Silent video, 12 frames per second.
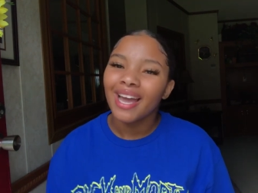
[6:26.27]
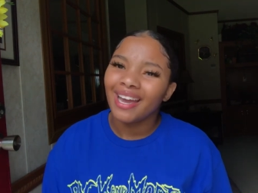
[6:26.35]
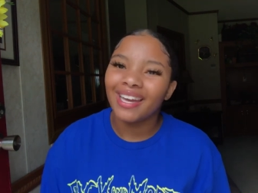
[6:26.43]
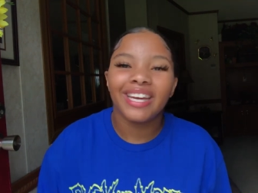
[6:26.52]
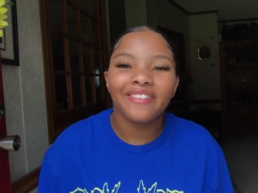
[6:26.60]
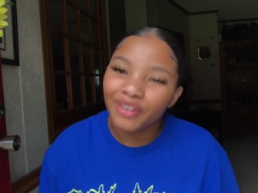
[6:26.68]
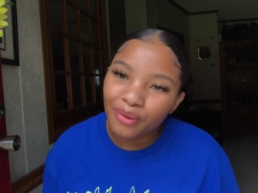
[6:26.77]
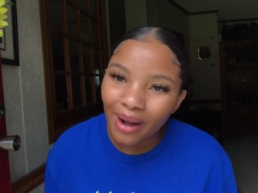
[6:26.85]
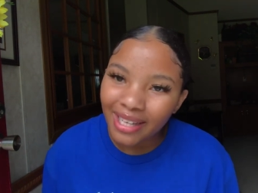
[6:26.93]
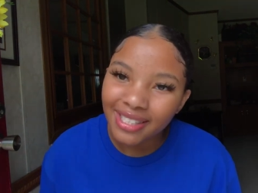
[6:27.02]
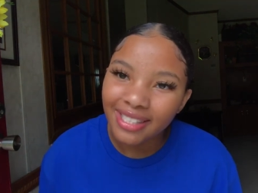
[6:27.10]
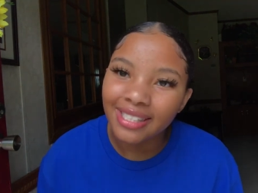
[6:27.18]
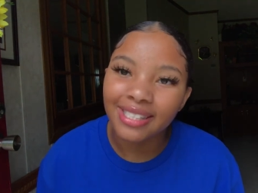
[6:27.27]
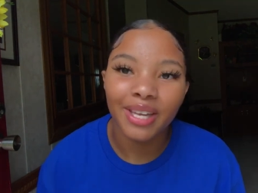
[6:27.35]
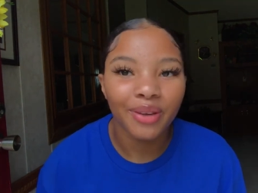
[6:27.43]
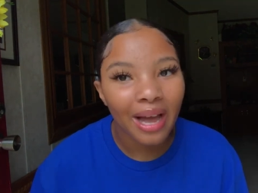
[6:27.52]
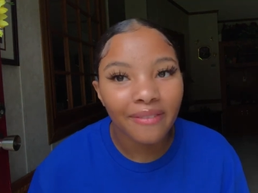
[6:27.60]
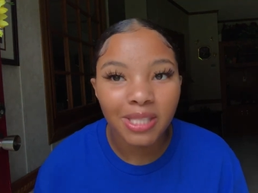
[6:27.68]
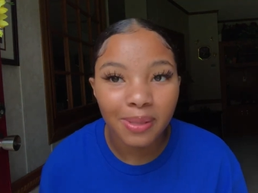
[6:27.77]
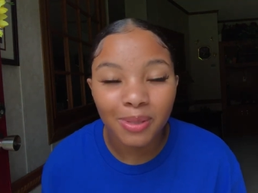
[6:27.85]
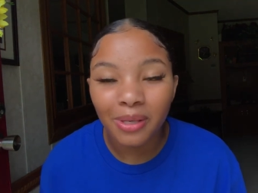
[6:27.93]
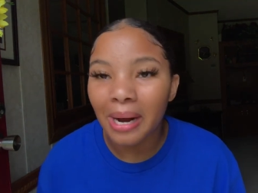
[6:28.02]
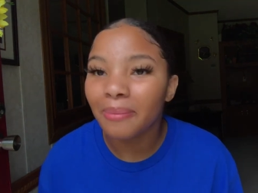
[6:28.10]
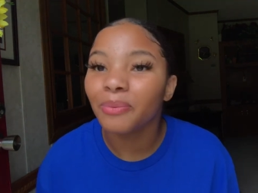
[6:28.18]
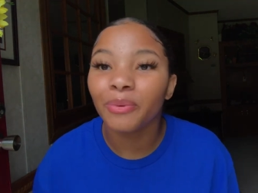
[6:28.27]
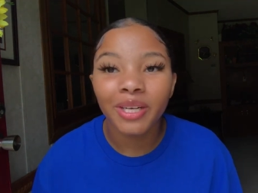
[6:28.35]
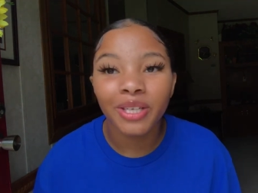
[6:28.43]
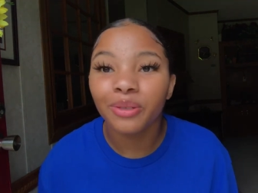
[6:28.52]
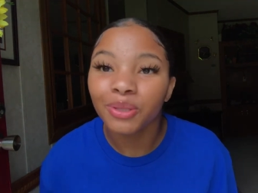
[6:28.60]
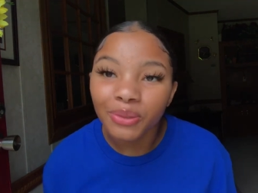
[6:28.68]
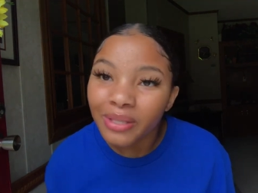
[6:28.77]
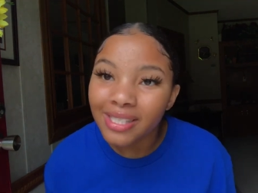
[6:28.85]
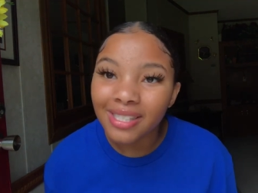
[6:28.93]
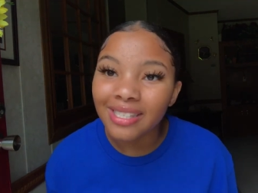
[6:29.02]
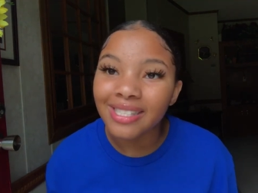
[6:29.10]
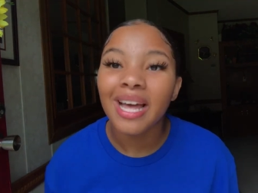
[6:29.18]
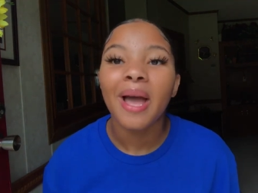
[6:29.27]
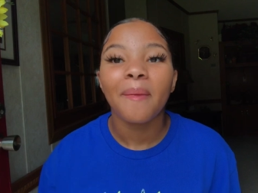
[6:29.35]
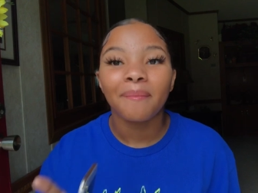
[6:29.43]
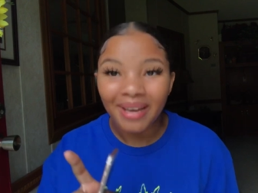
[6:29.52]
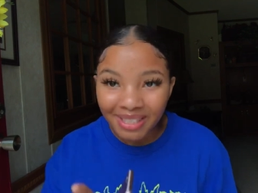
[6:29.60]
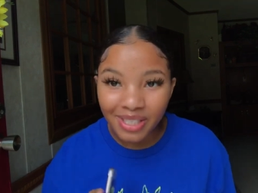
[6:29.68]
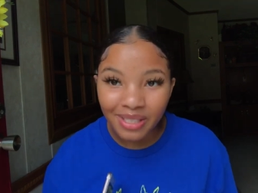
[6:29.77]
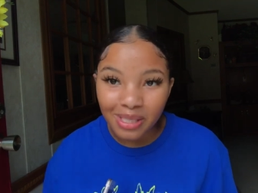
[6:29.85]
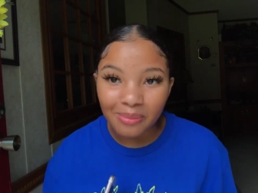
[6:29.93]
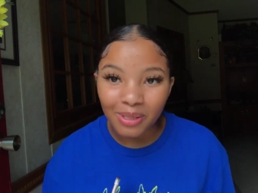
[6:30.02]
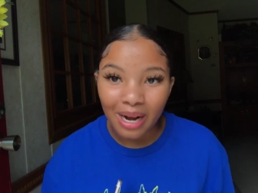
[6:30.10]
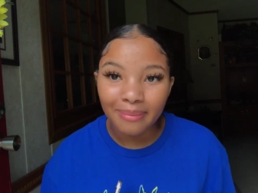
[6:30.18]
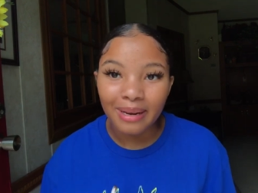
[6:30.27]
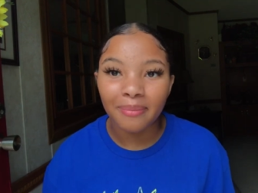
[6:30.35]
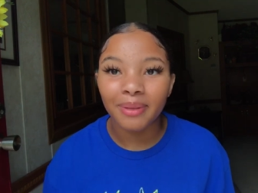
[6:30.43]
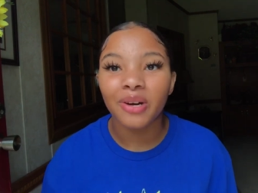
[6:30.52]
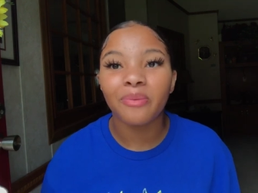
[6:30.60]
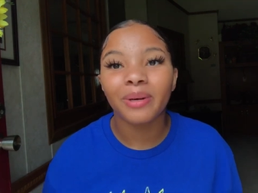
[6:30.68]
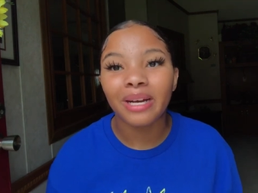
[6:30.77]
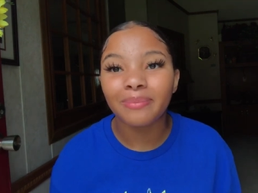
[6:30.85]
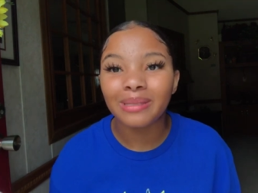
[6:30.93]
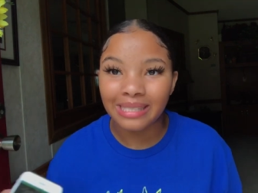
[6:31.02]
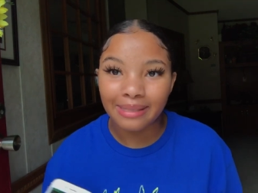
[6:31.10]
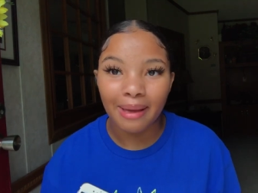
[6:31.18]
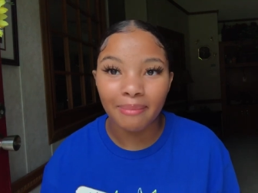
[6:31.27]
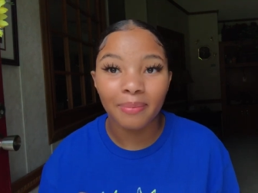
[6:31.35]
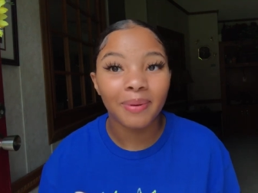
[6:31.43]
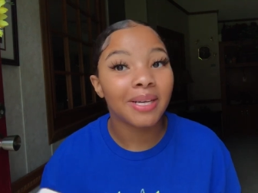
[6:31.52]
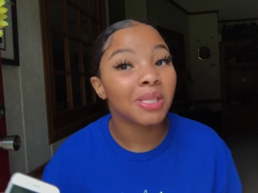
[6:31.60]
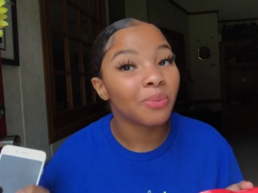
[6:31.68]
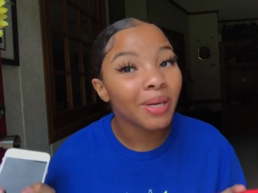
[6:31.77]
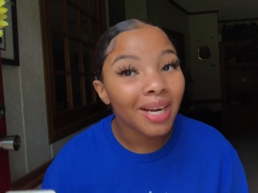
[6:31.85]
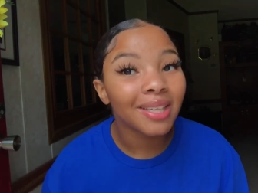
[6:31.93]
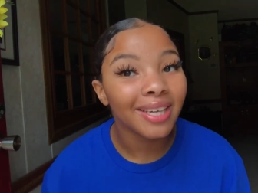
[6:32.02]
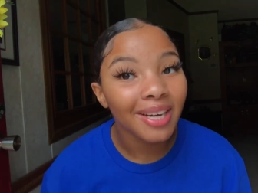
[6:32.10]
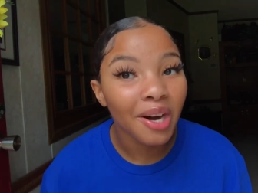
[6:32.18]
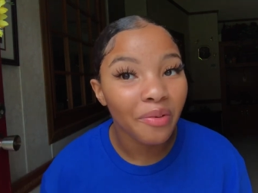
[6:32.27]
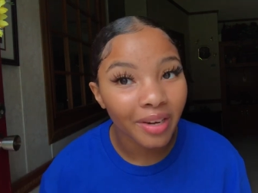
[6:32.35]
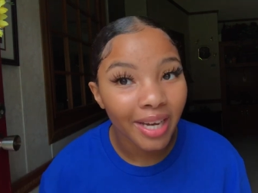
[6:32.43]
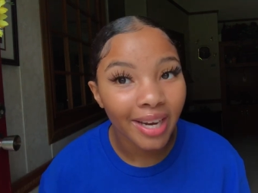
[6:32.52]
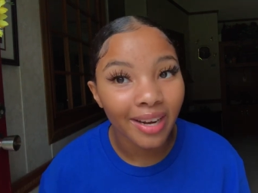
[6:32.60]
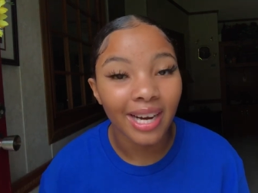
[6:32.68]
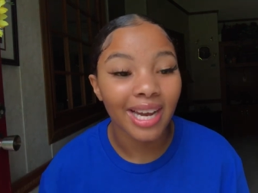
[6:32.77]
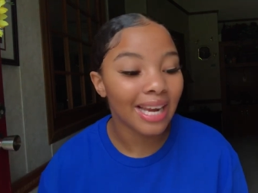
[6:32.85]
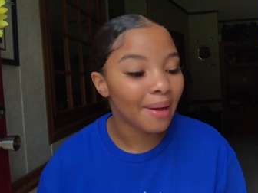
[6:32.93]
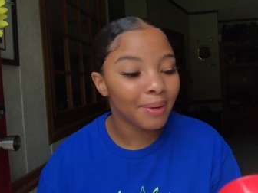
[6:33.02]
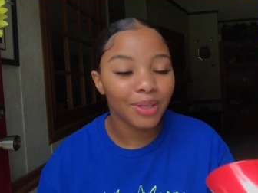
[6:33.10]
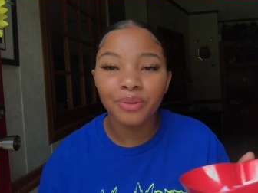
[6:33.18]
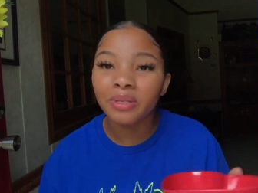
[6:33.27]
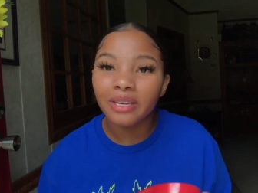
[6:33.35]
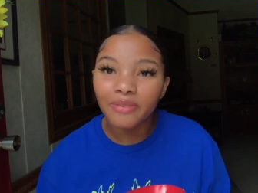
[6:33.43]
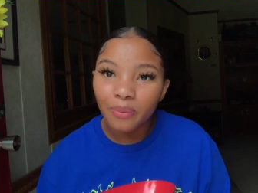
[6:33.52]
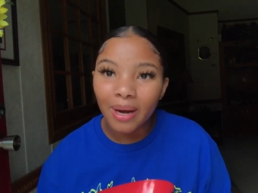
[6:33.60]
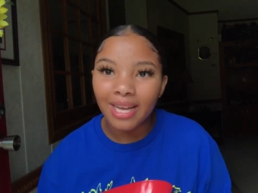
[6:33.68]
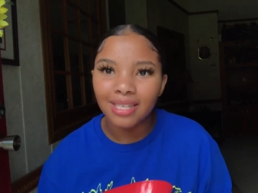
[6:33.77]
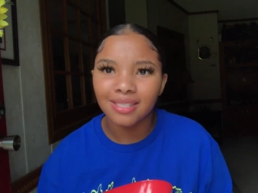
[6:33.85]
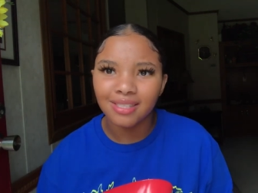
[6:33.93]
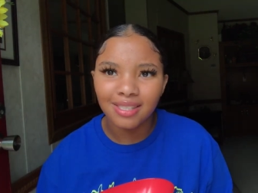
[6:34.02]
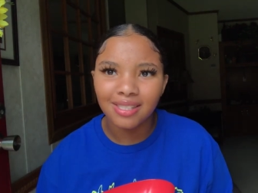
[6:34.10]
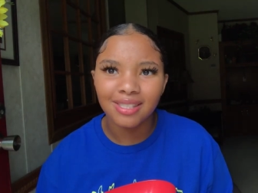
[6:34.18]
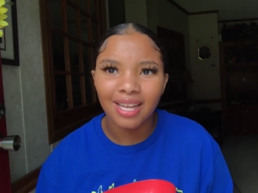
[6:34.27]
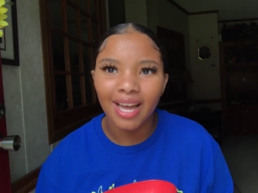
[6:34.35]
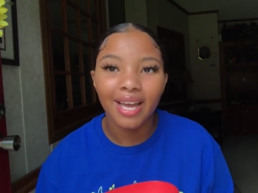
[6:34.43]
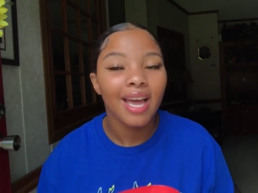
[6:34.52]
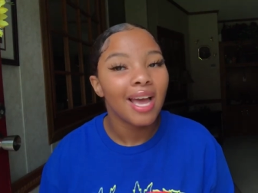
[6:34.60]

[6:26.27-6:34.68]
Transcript: And if you're watching this and you haven't subscribed, what are you doing, sis? Make sure you subscribe down below and become a Z baby because we are lit over here. And I'll be doing giveaways, sis. Like,